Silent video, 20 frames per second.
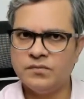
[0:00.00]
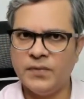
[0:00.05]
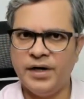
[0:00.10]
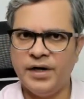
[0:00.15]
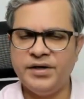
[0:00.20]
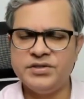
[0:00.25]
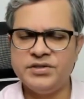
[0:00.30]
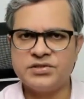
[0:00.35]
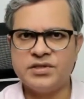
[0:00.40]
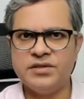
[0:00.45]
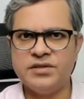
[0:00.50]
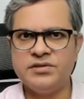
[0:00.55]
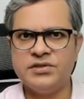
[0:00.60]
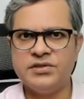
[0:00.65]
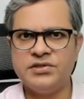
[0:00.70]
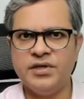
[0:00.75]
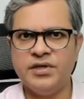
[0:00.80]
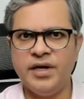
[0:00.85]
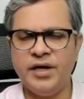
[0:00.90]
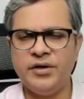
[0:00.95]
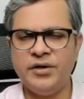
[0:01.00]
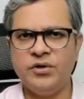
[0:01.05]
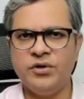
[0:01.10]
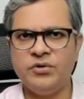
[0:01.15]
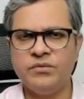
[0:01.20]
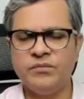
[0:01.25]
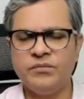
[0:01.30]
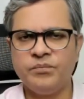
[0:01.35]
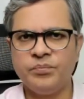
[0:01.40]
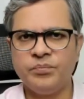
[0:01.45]
I discussed the
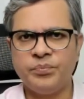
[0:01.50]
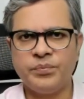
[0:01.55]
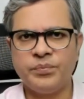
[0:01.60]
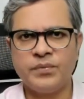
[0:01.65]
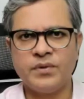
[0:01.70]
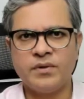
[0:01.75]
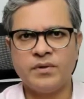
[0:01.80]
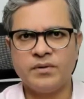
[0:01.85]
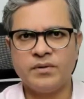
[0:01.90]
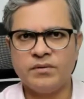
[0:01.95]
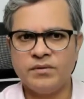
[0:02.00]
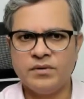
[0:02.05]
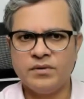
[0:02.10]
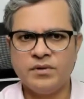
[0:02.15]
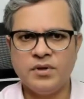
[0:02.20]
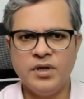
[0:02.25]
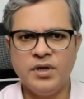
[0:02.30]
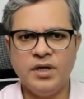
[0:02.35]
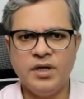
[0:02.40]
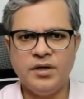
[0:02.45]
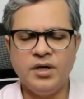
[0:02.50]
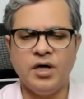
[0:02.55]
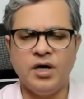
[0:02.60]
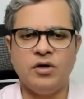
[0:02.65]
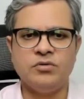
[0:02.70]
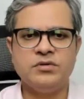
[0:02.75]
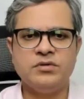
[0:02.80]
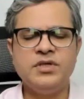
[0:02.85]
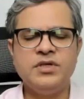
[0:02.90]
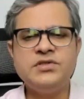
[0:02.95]
scenario.
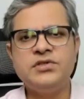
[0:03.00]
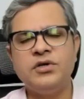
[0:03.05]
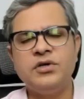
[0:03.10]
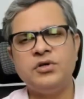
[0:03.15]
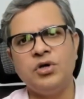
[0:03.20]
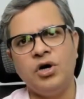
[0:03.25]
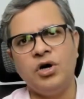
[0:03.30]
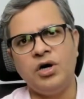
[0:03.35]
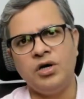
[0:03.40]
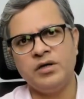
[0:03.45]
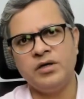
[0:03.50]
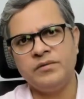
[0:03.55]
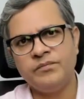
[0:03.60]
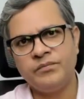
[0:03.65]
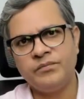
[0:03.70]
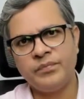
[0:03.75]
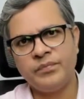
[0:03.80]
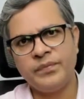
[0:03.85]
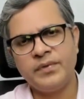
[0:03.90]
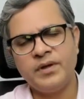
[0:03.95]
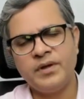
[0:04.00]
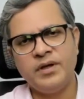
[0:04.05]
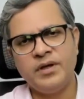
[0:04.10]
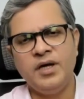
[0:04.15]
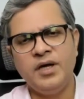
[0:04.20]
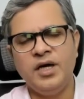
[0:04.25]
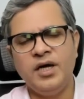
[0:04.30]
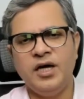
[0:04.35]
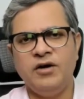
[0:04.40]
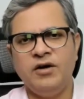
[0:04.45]
Now, this is a dog.
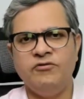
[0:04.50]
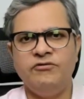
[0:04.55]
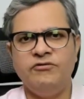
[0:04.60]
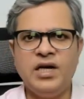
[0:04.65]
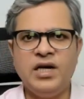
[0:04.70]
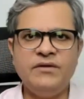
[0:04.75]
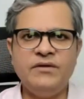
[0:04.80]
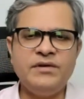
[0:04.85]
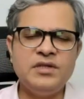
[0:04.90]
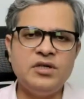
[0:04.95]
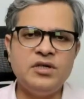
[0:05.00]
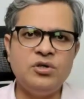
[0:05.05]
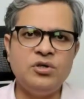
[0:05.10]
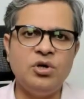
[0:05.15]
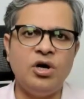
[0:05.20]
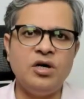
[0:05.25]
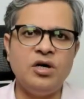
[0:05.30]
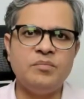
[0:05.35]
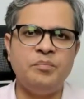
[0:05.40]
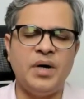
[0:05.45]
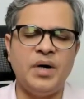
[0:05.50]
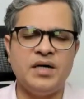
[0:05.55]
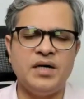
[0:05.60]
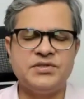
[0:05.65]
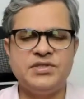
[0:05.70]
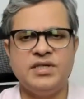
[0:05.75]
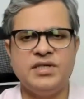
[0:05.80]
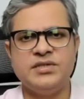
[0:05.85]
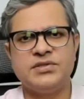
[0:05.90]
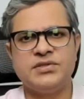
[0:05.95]
Whenever the dog
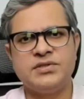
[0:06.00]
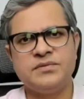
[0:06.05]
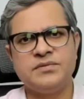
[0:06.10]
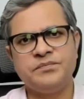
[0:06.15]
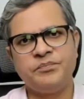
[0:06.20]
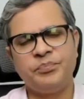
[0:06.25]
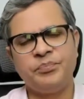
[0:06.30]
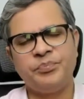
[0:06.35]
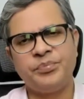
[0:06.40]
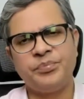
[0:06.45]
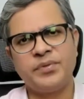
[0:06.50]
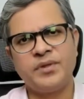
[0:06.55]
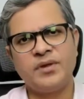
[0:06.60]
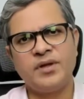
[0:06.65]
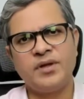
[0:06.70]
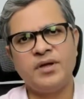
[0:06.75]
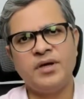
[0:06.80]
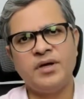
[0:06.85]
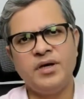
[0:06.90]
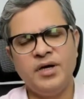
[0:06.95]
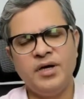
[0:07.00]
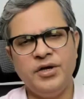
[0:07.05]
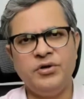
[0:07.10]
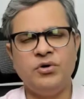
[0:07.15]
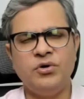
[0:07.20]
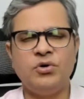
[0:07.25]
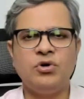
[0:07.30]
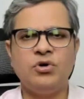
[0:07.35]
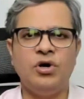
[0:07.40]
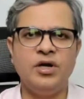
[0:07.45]
passes in
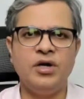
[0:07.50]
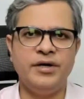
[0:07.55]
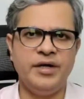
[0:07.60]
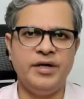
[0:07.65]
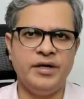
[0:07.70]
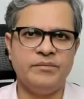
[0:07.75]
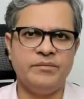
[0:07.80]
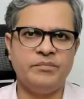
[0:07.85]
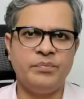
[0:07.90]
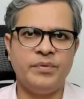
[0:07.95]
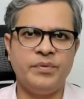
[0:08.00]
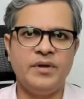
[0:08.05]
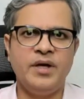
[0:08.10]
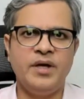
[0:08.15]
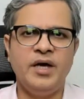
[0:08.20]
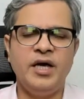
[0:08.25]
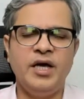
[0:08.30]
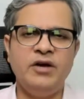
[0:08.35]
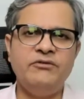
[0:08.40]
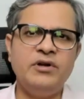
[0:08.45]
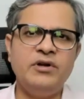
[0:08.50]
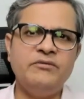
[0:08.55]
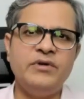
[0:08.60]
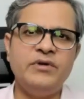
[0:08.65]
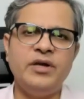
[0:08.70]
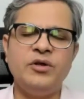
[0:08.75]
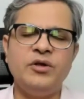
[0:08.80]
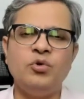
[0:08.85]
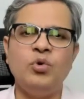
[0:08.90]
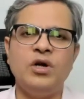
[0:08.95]
your colony, even
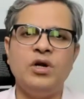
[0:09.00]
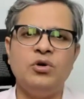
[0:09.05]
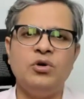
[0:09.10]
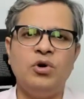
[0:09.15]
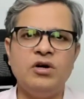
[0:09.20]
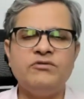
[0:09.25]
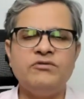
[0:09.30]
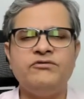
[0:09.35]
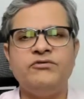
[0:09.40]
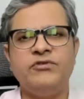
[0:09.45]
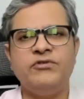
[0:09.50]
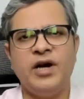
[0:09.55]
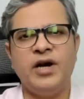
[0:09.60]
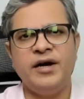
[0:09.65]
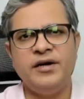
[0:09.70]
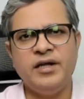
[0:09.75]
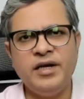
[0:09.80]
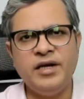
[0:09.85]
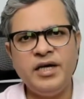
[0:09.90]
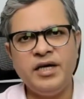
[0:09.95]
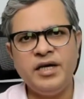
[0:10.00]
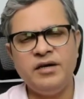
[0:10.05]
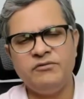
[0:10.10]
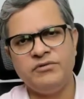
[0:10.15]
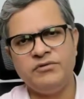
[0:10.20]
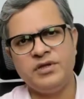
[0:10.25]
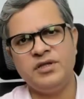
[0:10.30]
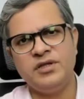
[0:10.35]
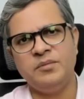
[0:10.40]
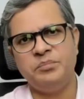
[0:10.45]
when you are not friendly
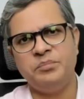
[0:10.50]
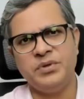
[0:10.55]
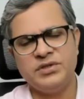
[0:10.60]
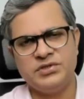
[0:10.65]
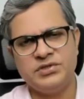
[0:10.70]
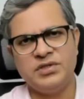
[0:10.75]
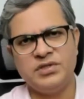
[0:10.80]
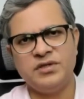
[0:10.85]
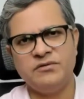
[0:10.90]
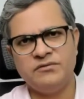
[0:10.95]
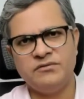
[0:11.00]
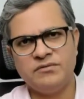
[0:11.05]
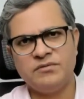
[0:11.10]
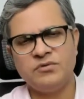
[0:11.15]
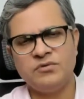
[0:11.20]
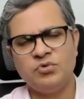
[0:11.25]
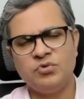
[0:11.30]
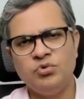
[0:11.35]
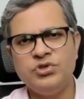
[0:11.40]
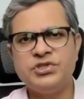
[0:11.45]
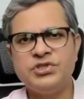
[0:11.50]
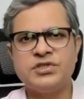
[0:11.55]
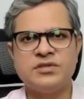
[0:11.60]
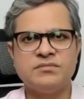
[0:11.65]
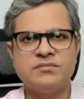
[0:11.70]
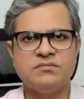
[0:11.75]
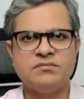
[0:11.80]
with the person who is